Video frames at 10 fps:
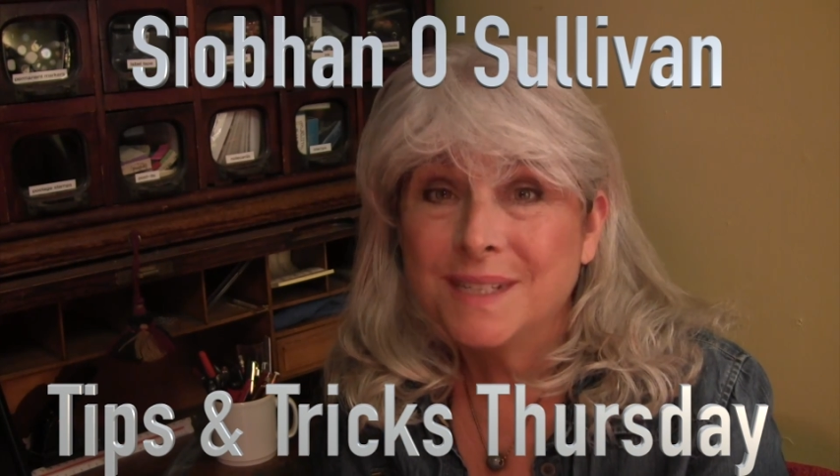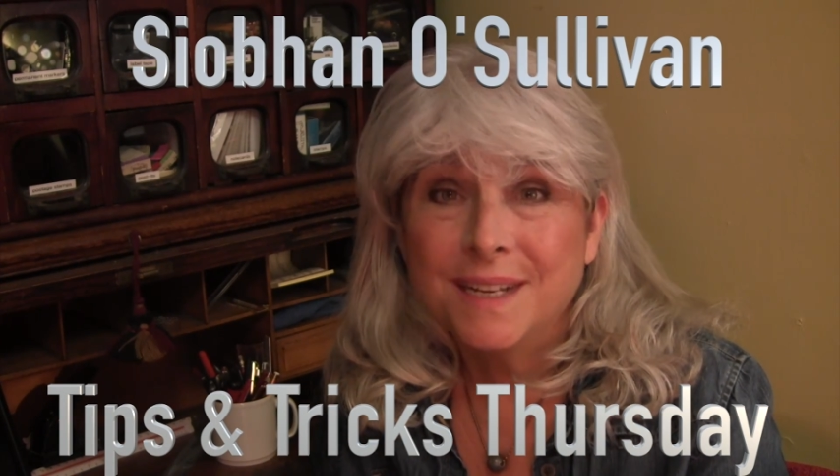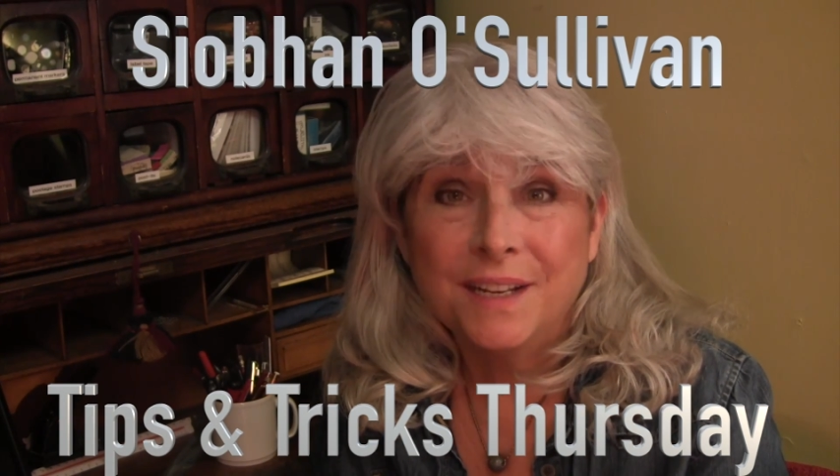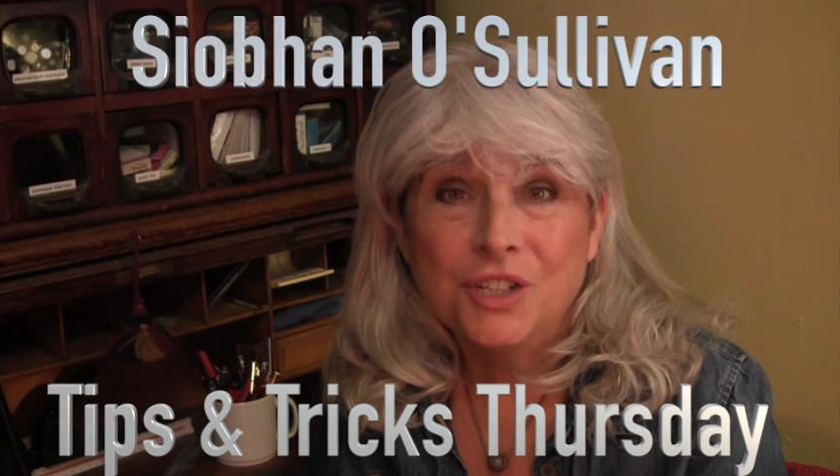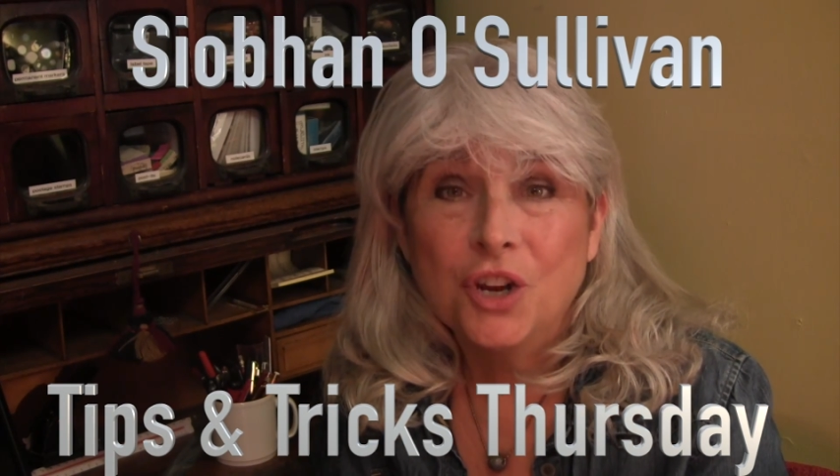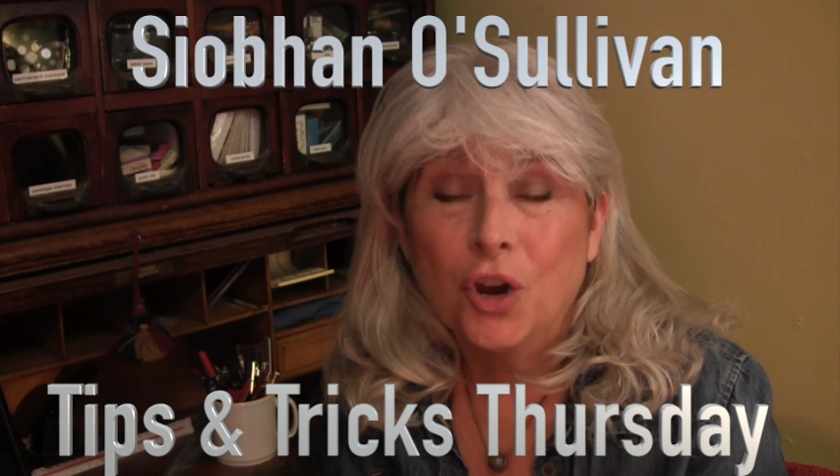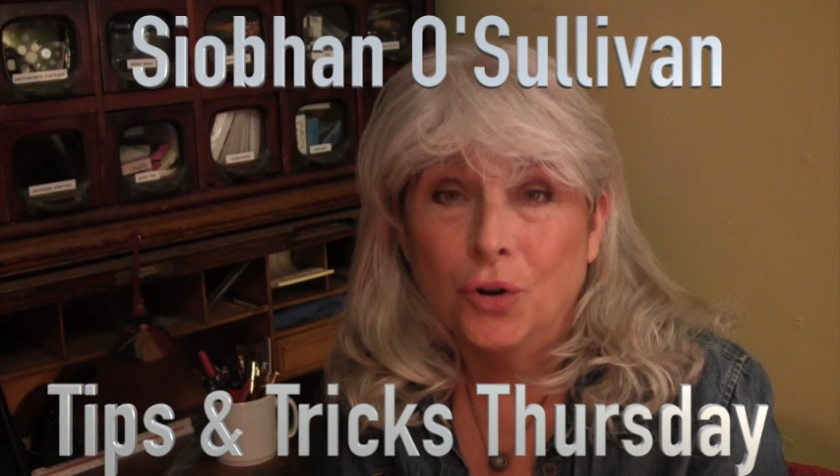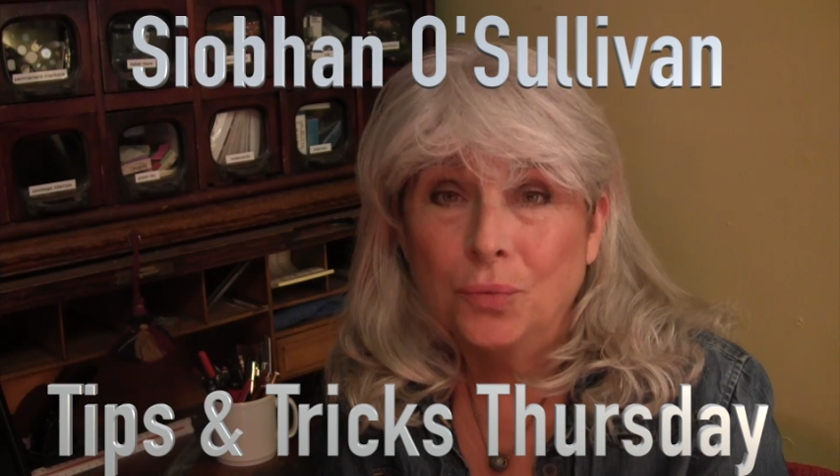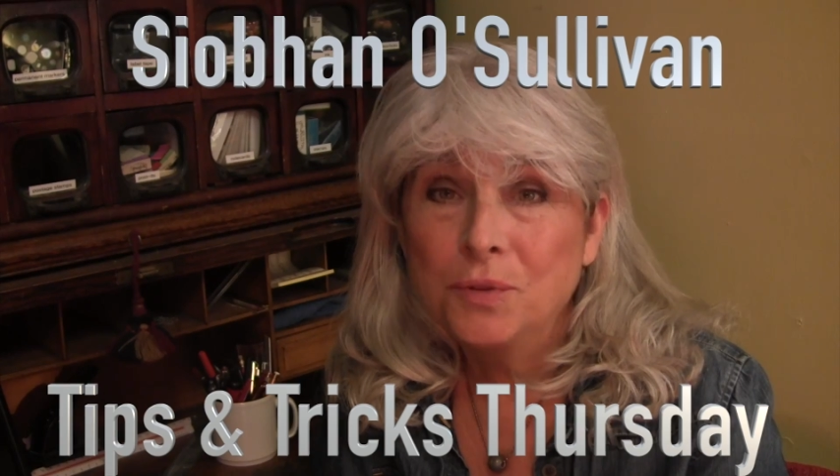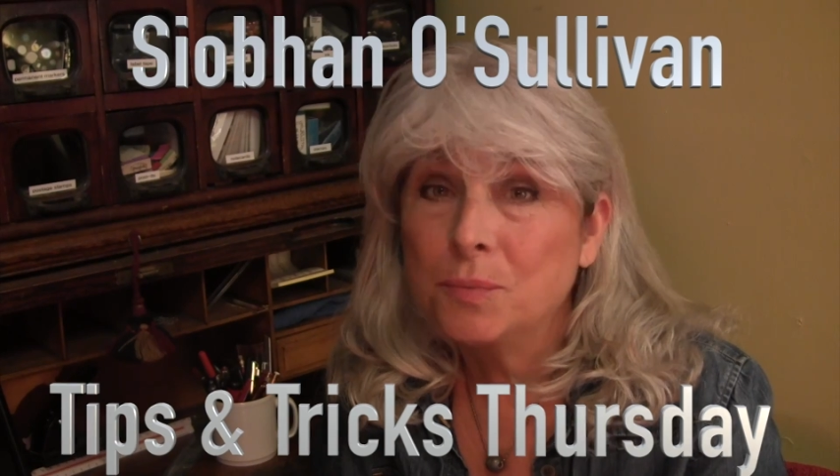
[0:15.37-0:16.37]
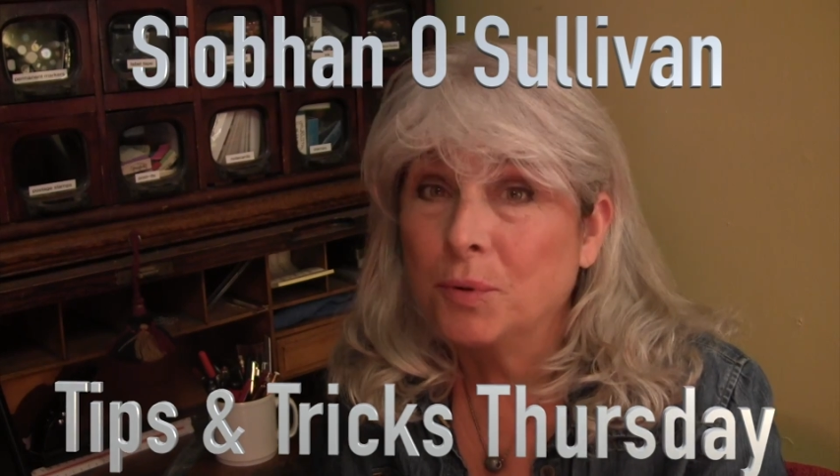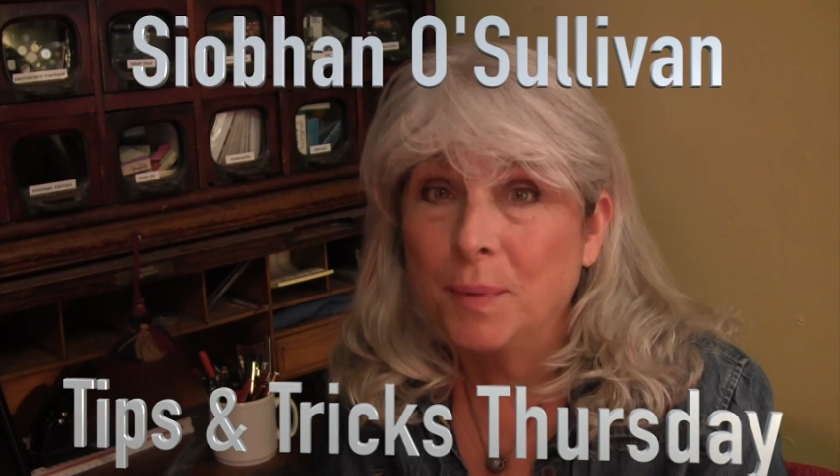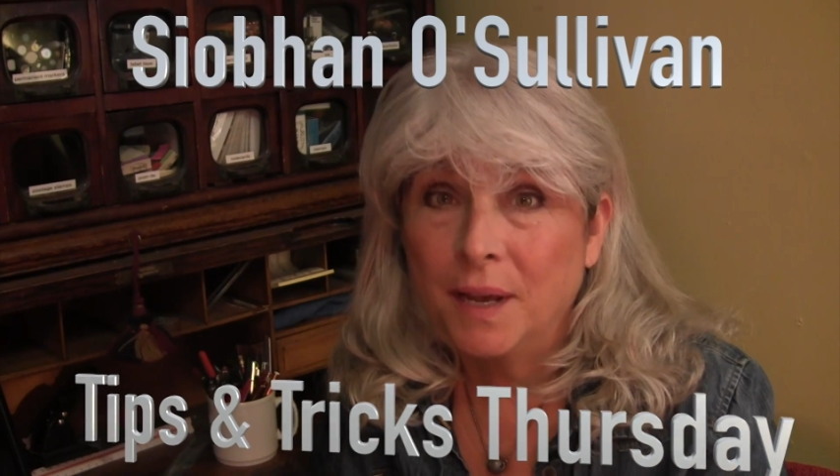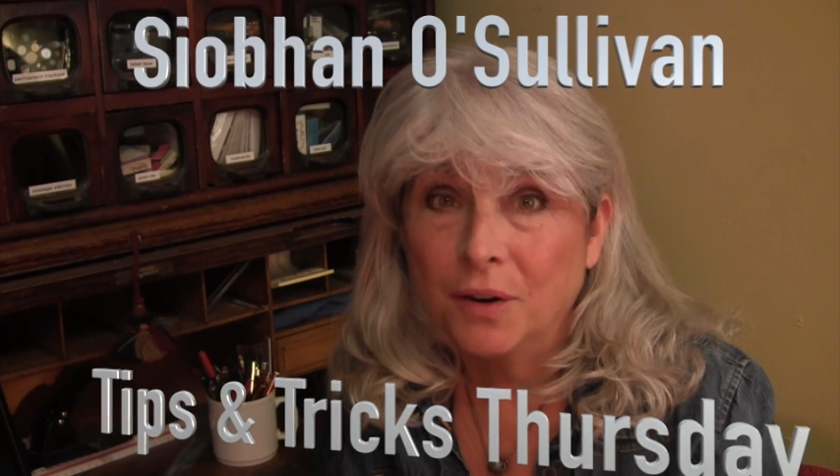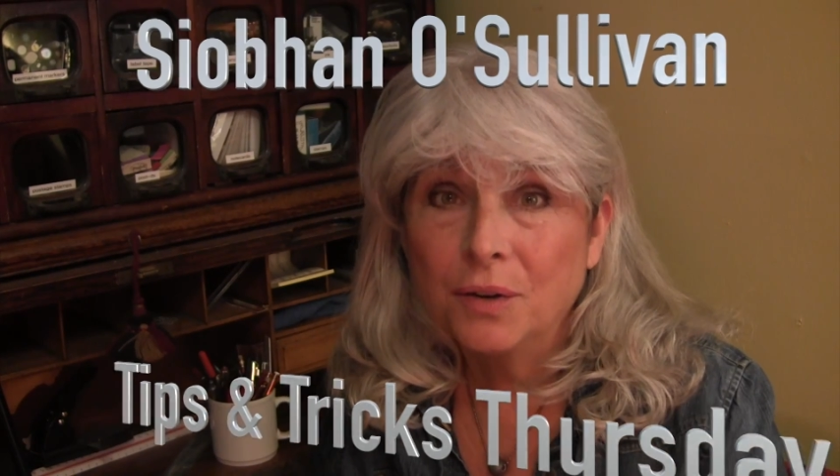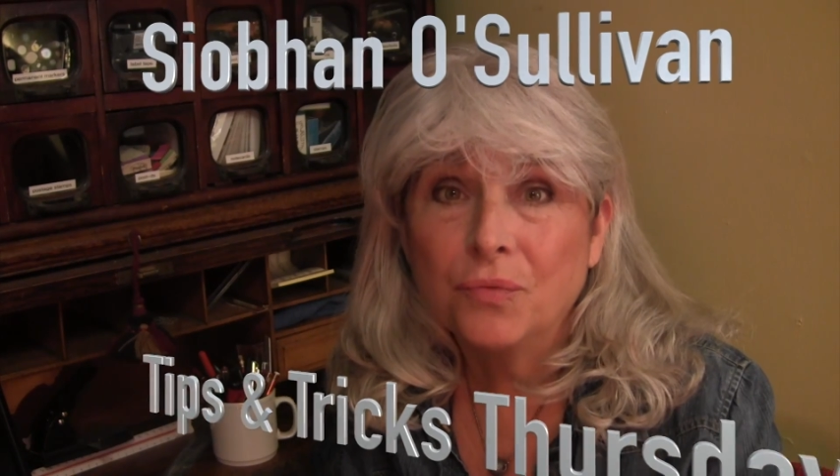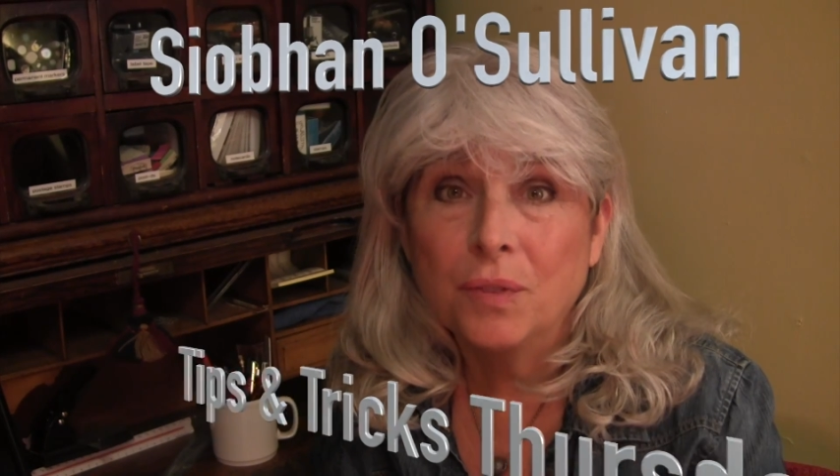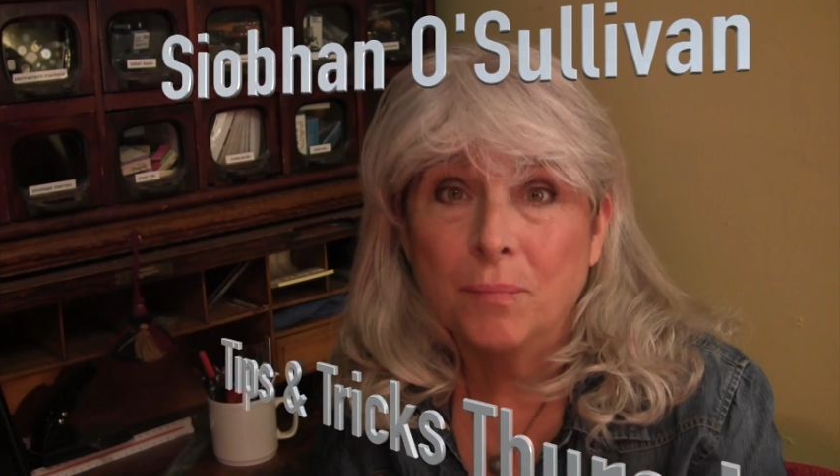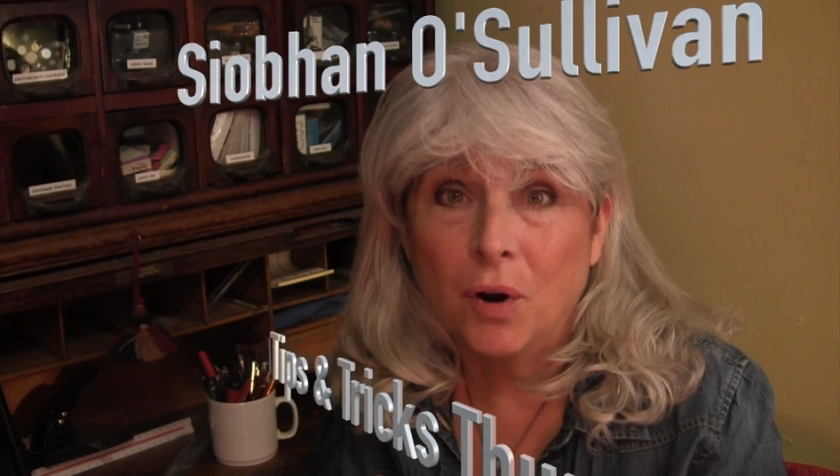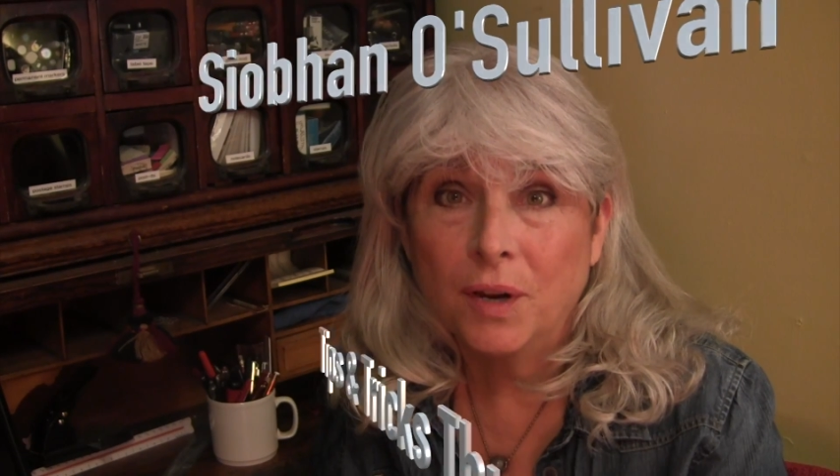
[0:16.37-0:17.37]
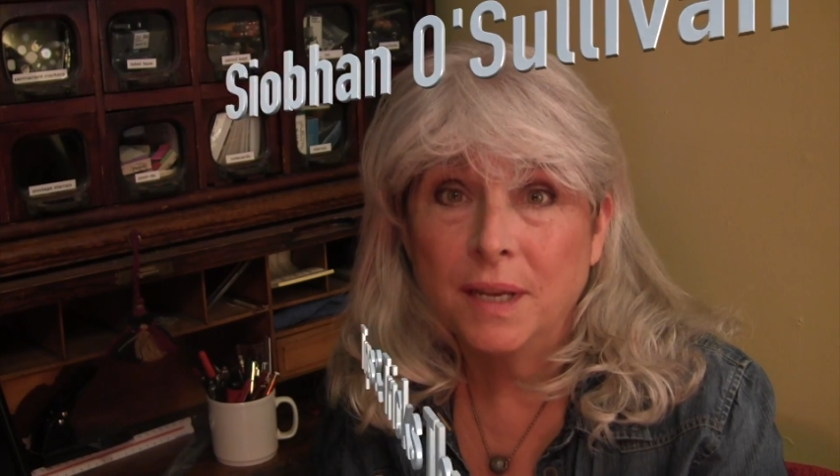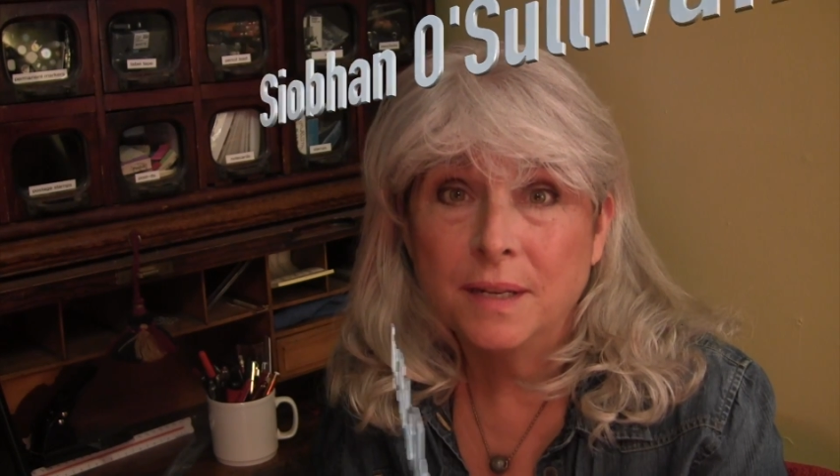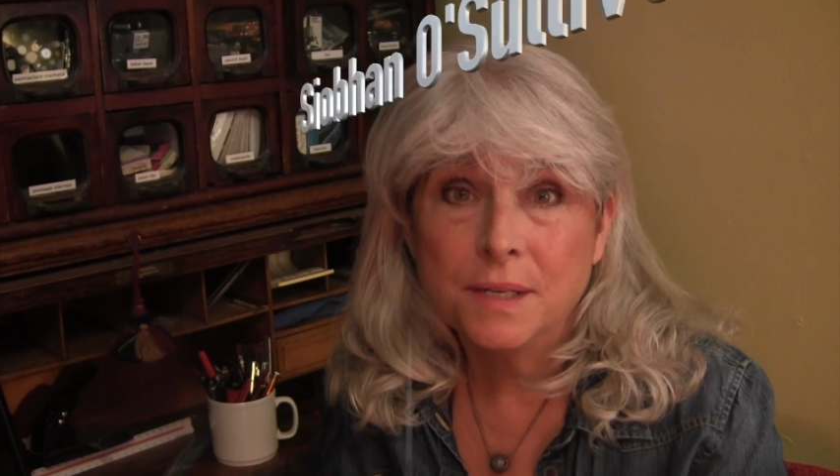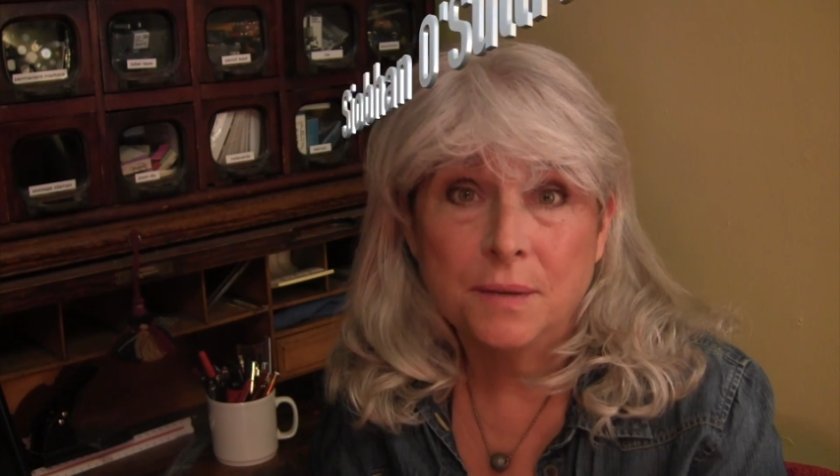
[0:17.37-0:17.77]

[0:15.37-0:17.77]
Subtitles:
staging a home to prepare it for the market,